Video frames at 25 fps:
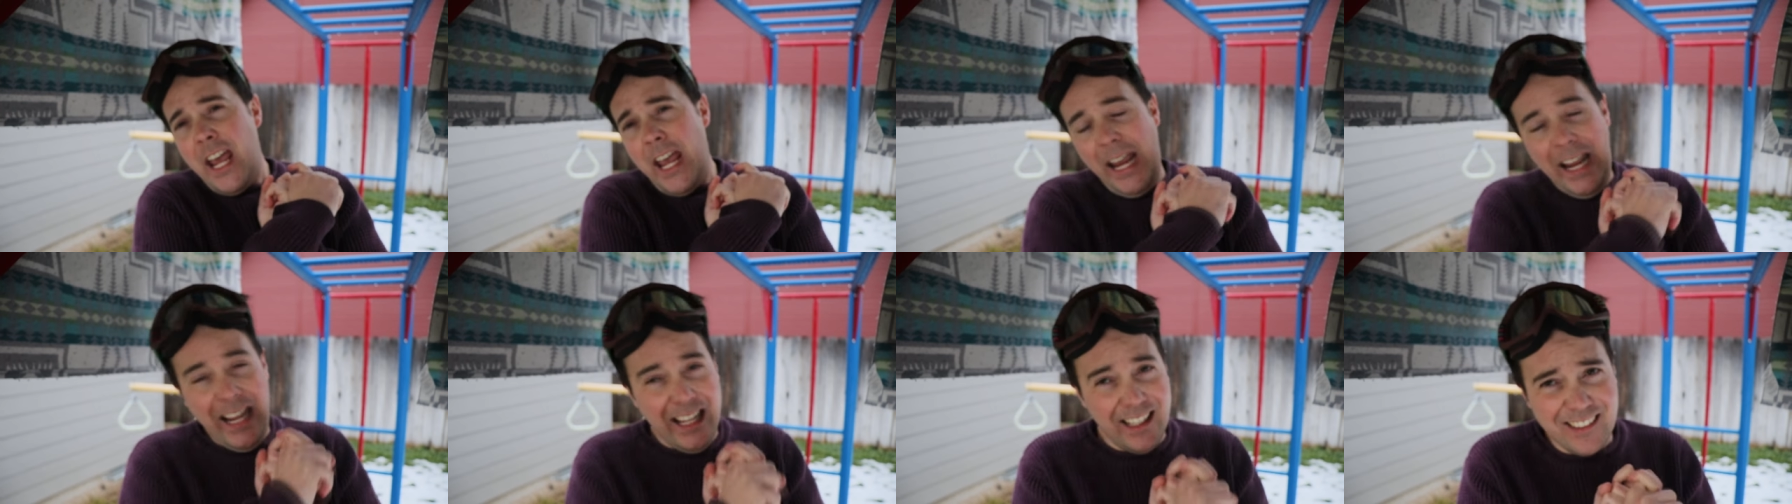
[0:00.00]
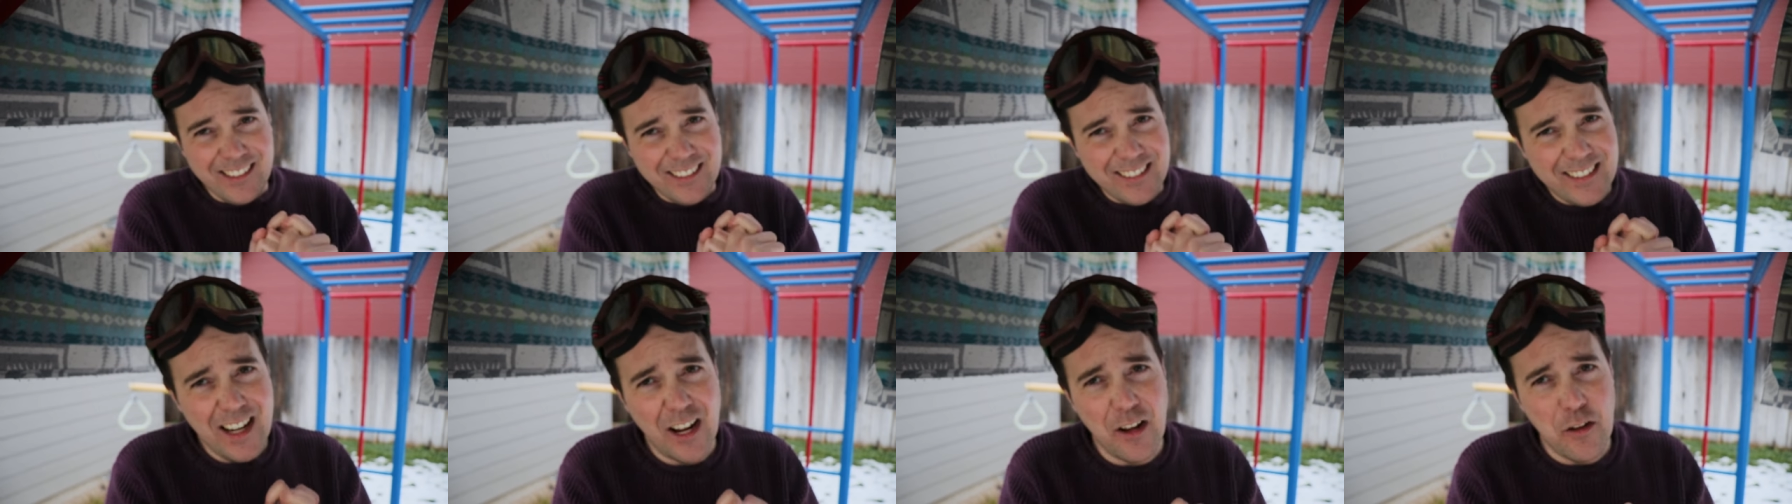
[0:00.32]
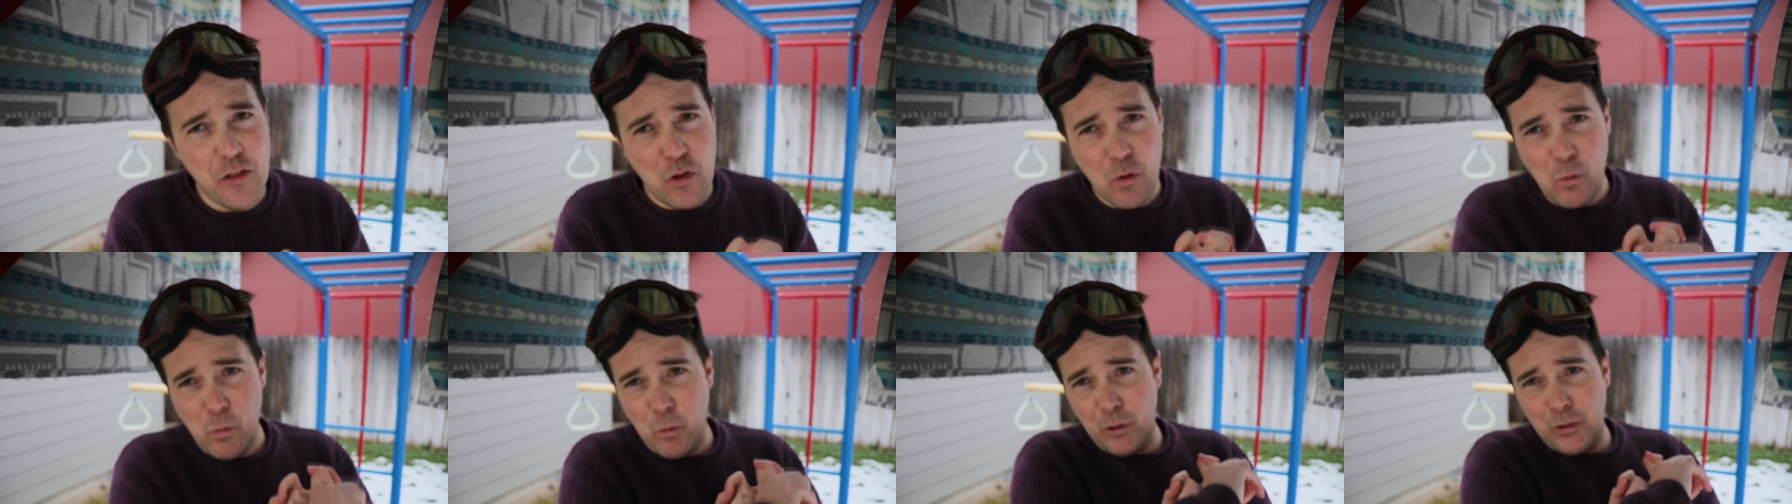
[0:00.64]
hands
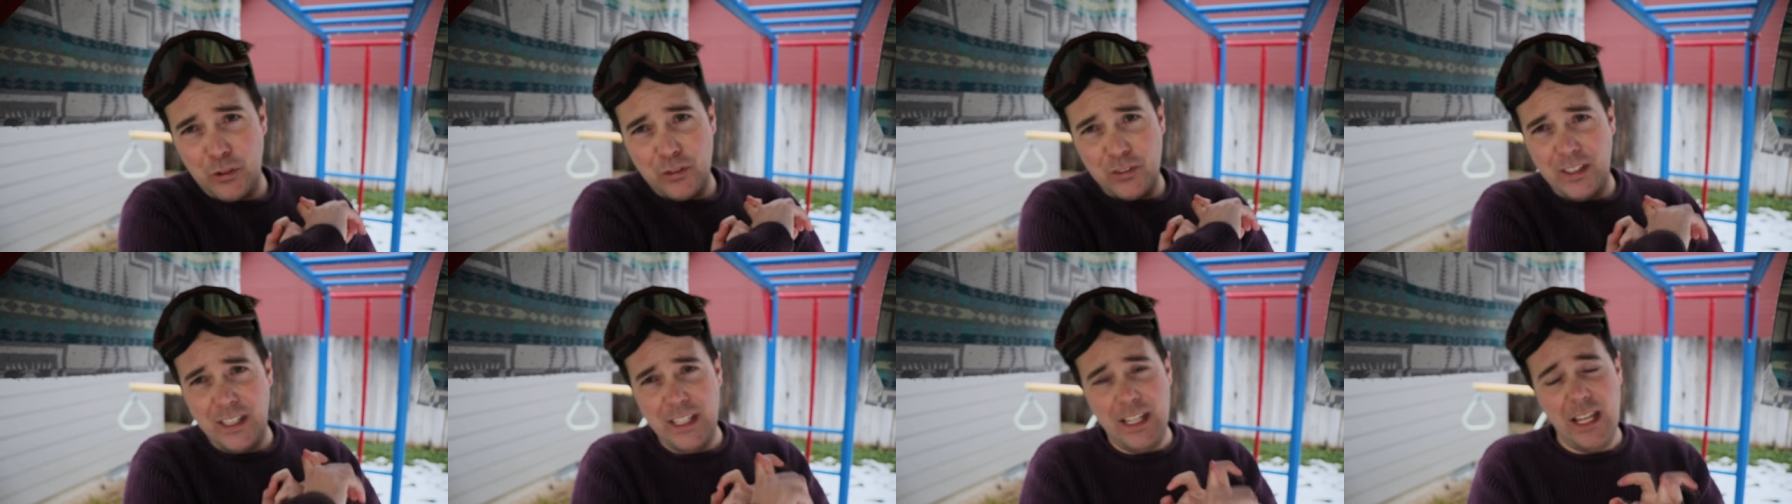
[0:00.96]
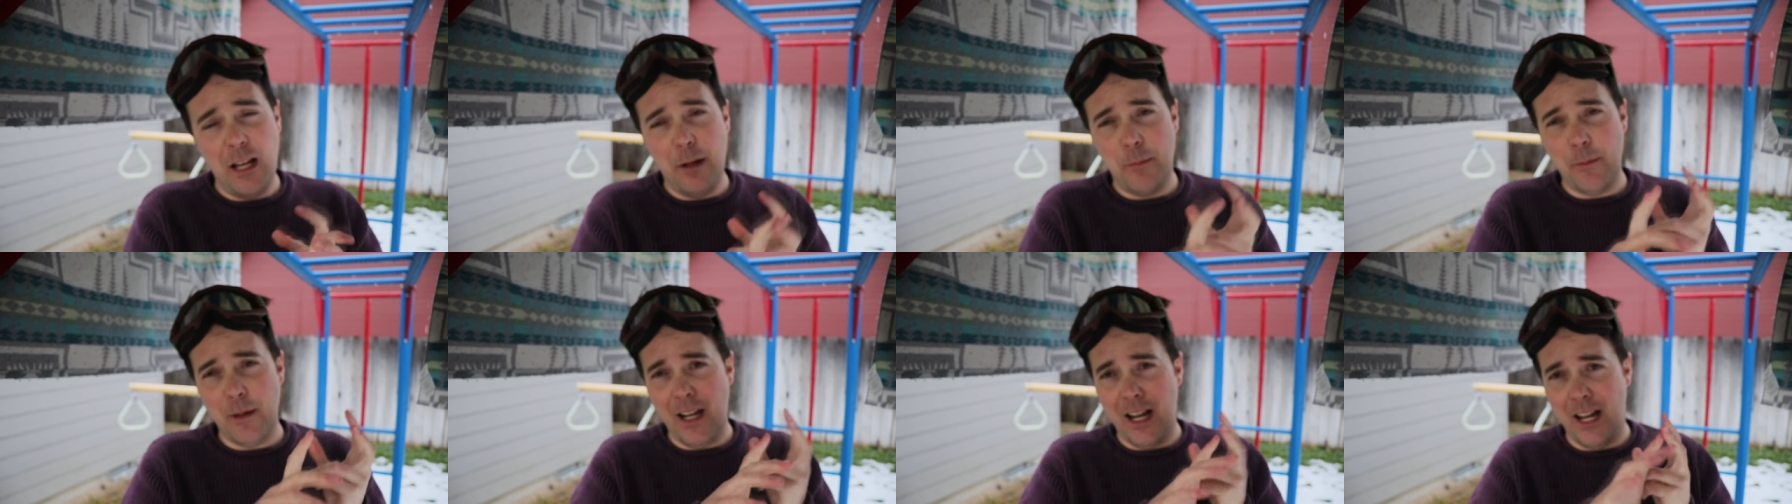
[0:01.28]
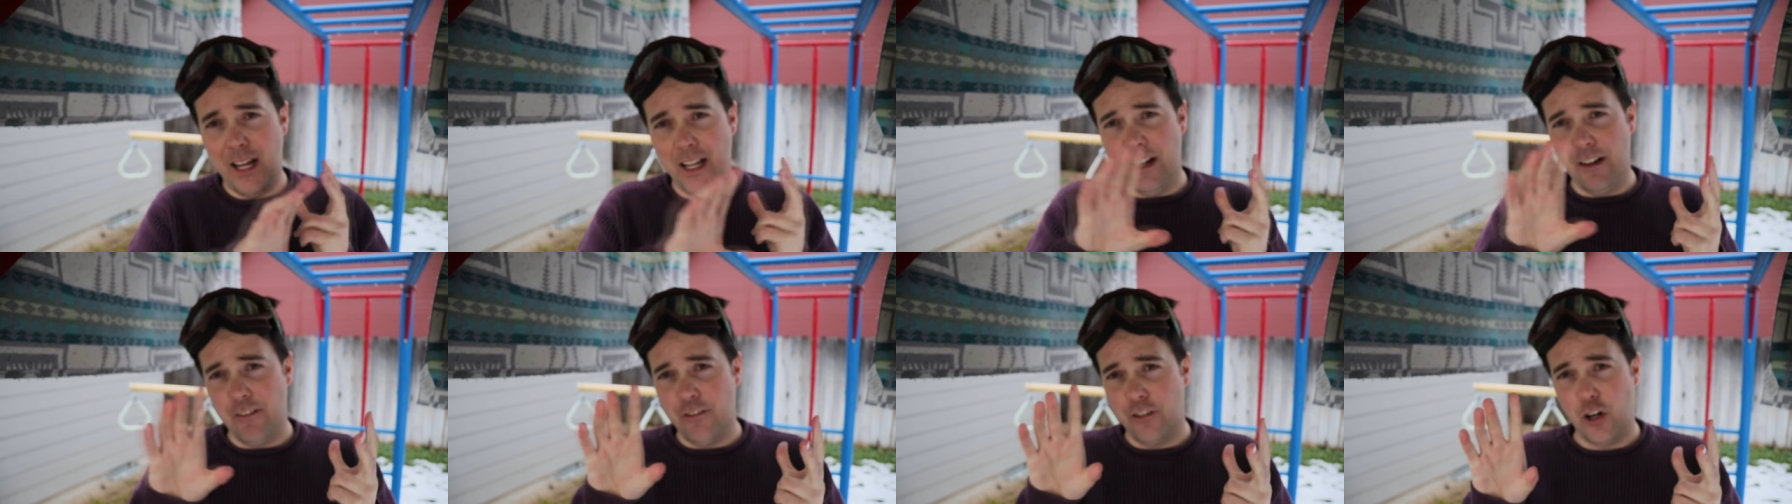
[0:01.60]
down the worst ski helmet
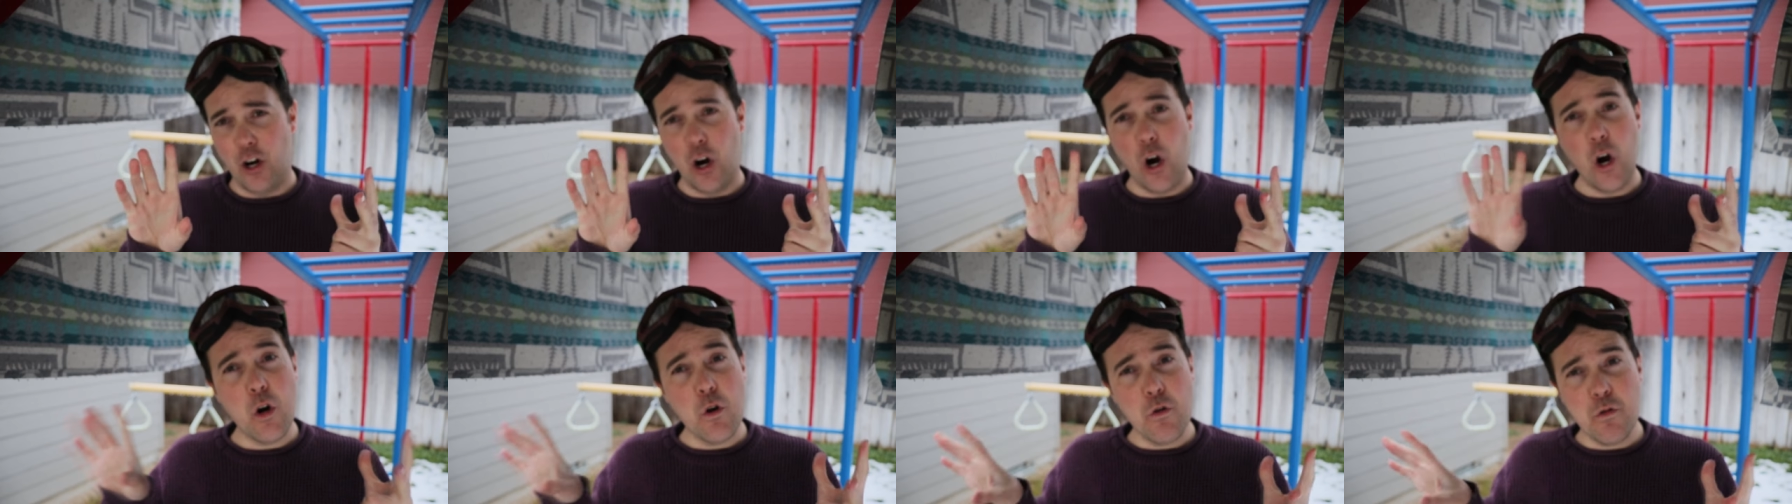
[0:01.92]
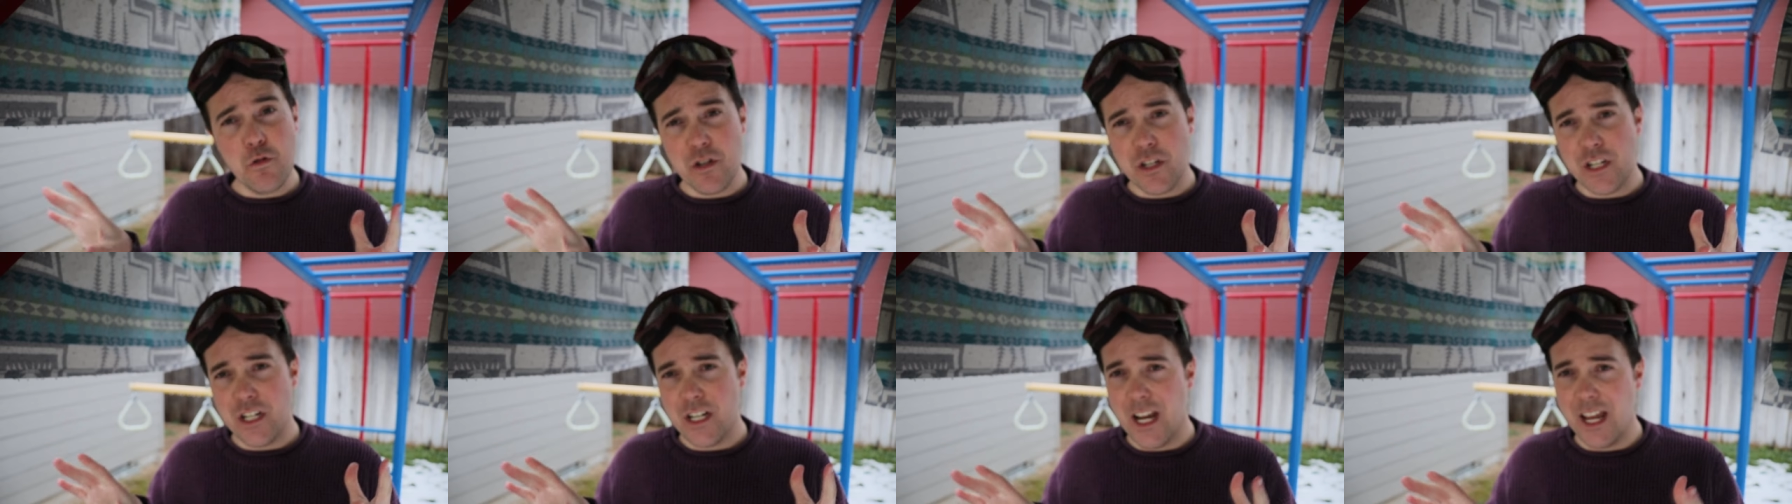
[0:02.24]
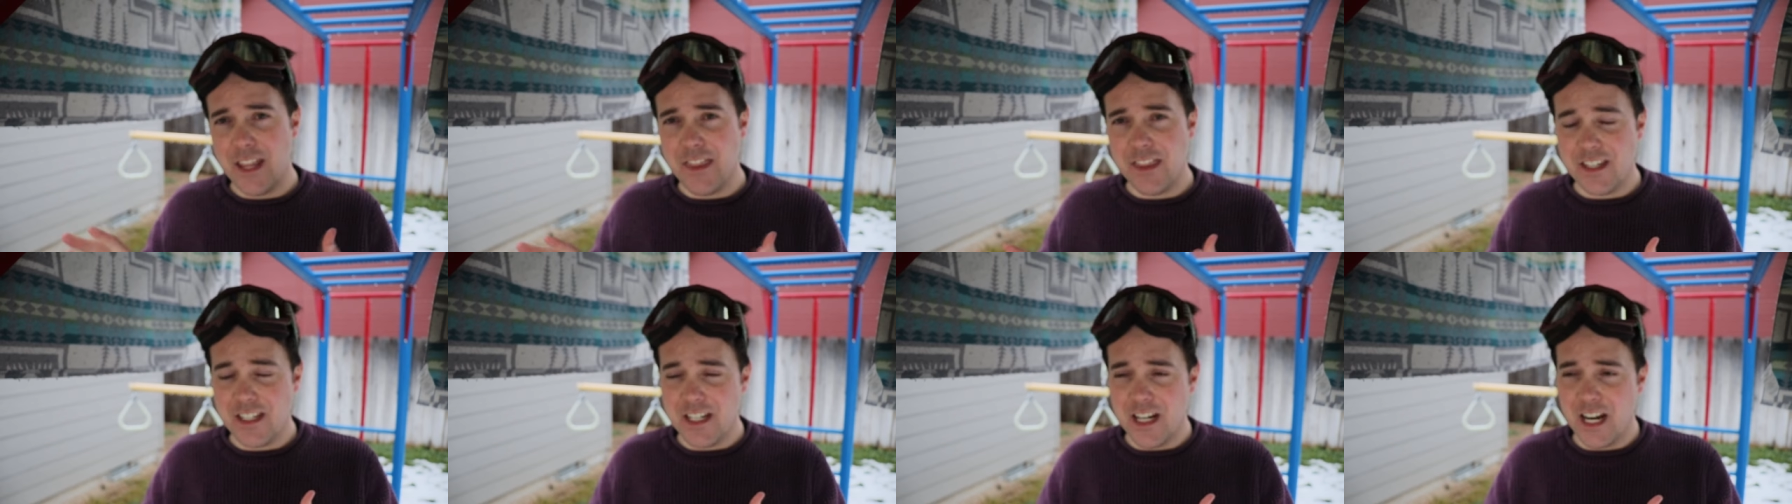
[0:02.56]
I had ever owned
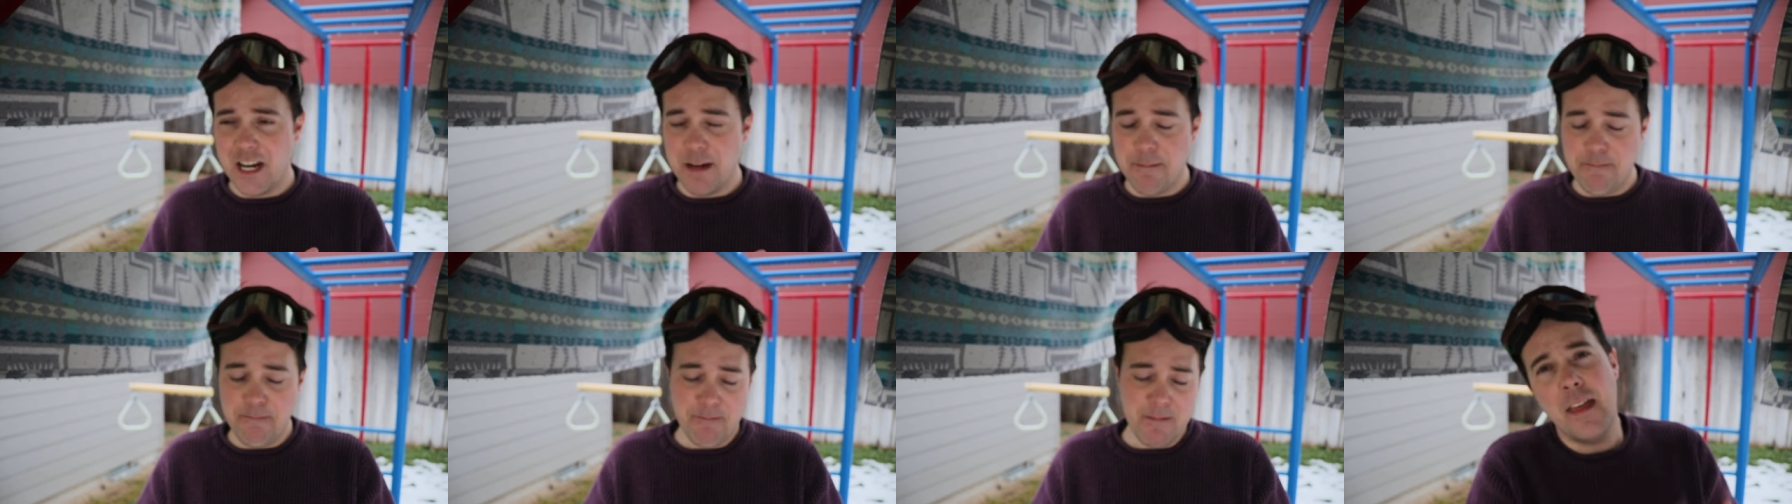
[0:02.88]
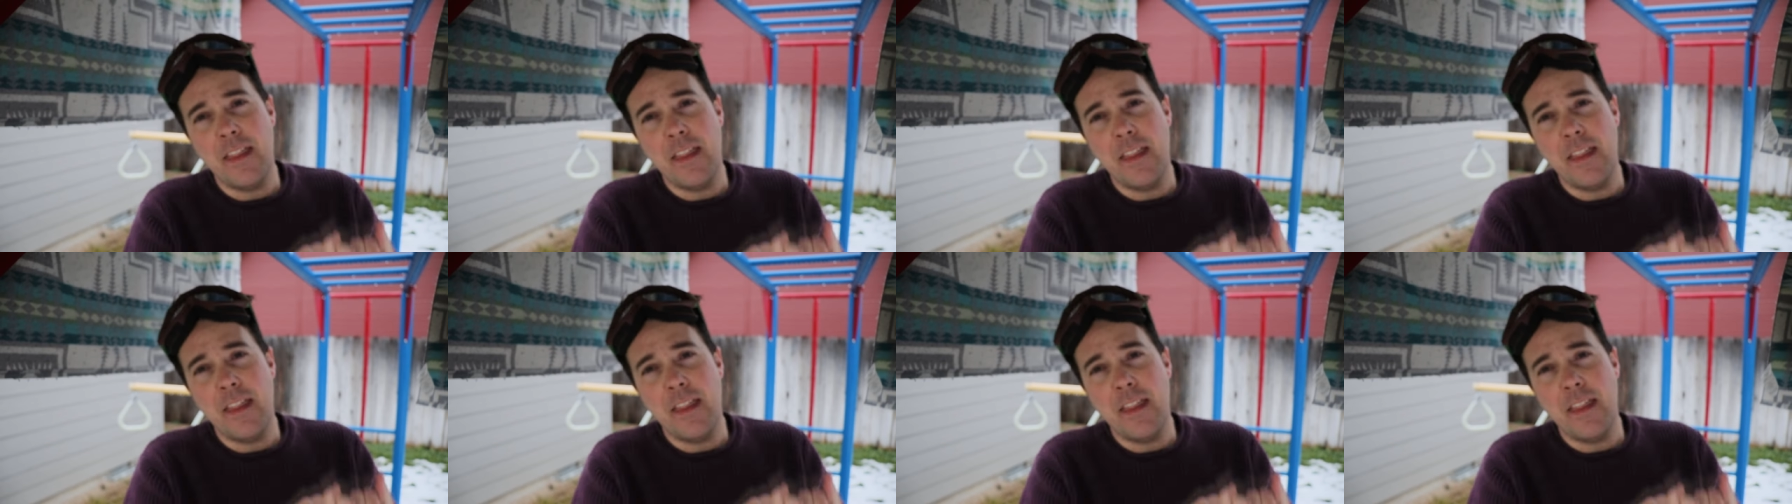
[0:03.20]
at the time.